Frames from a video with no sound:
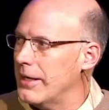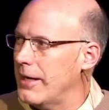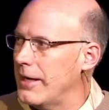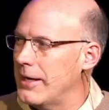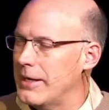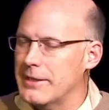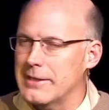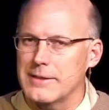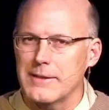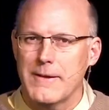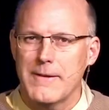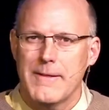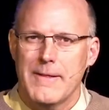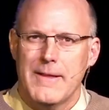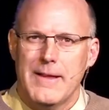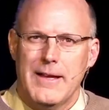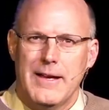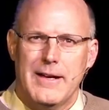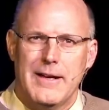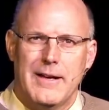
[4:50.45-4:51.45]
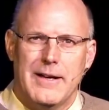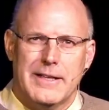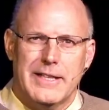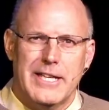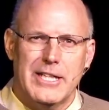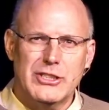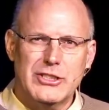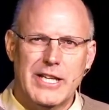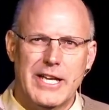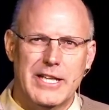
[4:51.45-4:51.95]
And
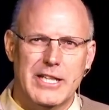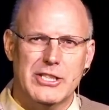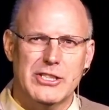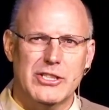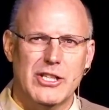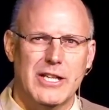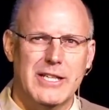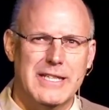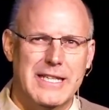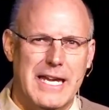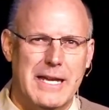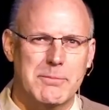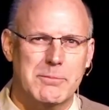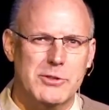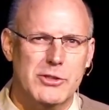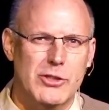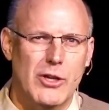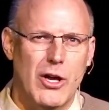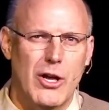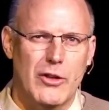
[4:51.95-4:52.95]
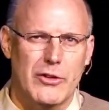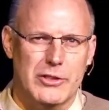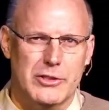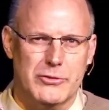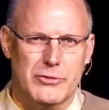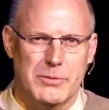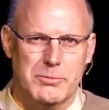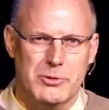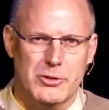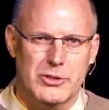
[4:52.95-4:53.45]
Kish had a son named Saul, the
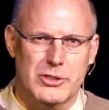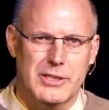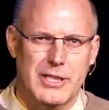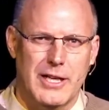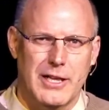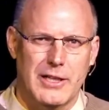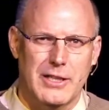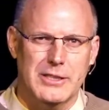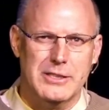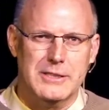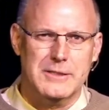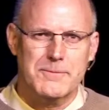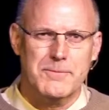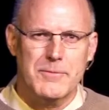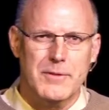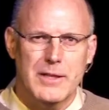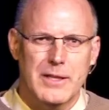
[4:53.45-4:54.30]
scriptures tell us.